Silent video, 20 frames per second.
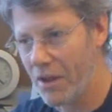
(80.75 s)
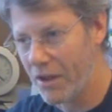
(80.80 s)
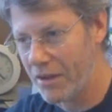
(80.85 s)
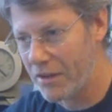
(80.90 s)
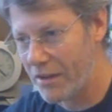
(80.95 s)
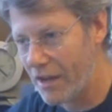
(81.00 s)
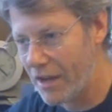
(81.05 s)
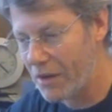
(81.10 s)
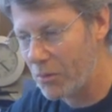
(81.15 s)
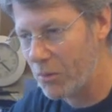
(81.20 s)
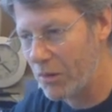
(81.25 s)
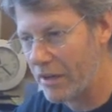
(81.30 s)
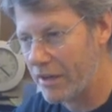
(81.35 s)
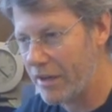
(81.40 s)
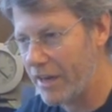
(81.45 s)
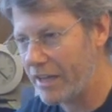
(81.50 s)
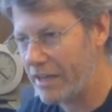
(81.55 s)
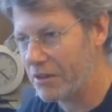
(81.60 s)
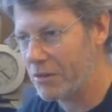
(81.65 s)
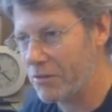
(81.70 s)
Okay, well an
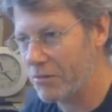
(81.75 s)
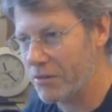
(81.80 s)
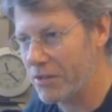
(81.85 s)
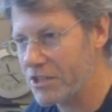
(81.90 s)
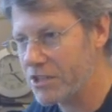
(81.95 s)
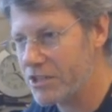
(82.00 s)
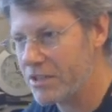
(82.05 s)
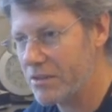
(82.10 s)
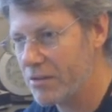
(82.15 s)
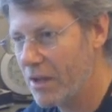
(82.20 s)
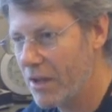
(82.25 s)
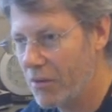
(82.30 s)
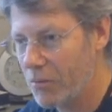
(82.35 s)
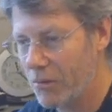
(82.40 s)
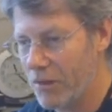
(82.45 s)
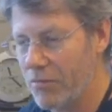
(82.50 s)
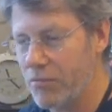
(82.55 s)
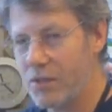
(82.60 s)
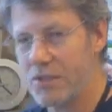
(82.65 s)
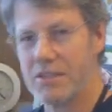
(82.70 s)
anglerfish,
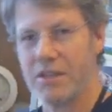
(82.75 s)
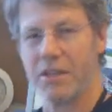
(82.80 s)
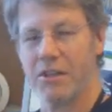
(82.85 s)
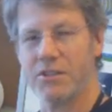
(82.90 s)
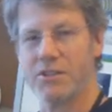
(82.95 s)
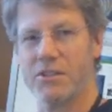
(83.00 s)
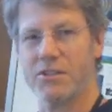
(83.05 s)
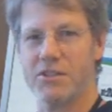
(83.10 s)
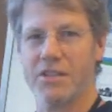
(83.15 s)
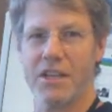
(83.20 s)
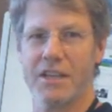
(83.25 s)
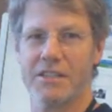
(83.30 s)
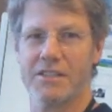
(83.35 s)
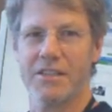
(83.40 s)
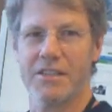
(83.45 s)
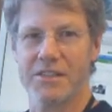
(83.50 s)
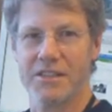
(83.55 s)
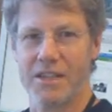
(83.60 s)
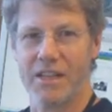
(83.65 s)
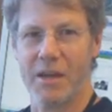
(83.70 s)
well the first thing I should say is
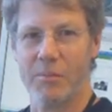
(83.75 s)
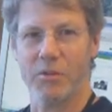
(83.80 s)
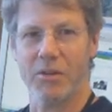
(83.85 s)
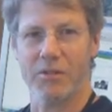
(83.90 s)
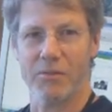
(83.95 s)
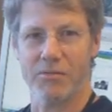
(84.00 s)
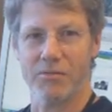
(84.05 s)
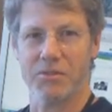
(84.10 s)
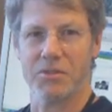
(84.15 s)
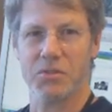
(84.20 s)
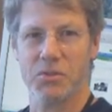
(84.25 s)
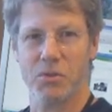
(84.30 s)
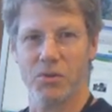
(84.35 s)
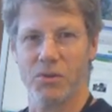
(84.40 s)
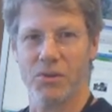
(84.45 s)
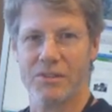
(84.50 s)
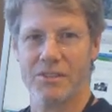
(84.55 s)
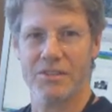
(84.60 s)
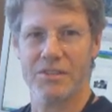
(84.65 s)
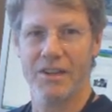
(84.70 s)
there's a couple of different
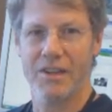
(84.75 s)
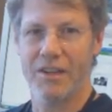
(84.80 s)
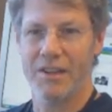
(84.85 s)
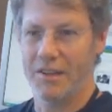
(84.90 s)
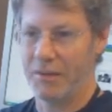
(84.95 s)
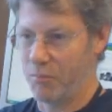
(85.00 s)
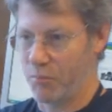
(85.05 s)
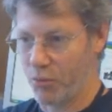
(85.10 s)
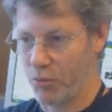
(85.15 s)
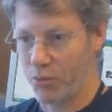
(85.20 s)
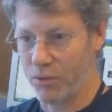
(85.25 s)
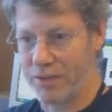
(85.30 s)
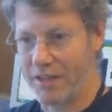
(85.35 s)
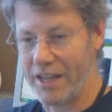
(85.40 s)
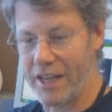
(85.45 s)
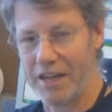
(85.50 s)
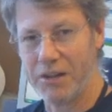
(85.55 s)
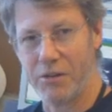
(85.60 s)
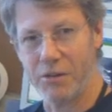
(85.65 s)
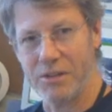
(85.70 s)
sorts, broad
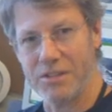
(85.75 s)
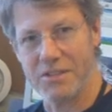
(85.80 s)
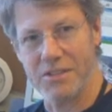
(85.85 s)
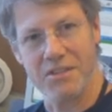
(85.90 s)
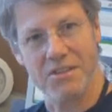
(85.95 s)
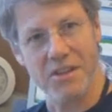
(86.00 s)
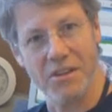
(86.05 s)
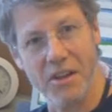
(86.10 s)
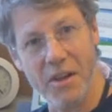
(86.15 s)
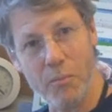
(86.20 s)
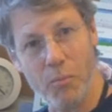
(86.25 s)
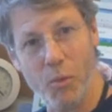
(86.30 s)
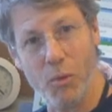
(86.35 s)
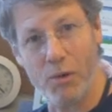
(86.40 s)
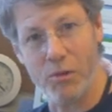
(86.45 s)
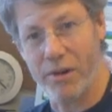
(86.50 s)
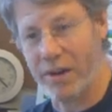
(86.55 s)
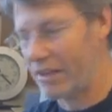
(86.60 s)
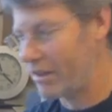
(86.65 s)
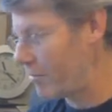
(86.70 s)
categories. There's the deep
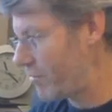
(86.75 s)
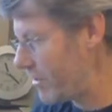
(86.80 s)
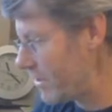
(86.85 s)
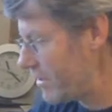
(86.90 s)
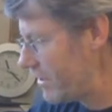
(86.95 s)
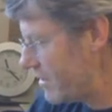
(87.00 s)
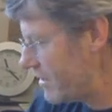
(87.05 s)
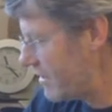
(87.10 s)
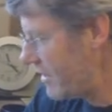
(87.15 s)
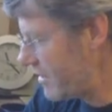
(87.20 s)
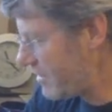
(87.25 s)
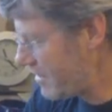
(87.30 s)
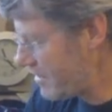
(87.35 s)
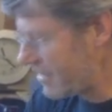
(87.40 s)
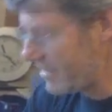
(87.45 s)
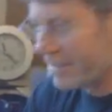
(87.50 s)
water anglerfishes, such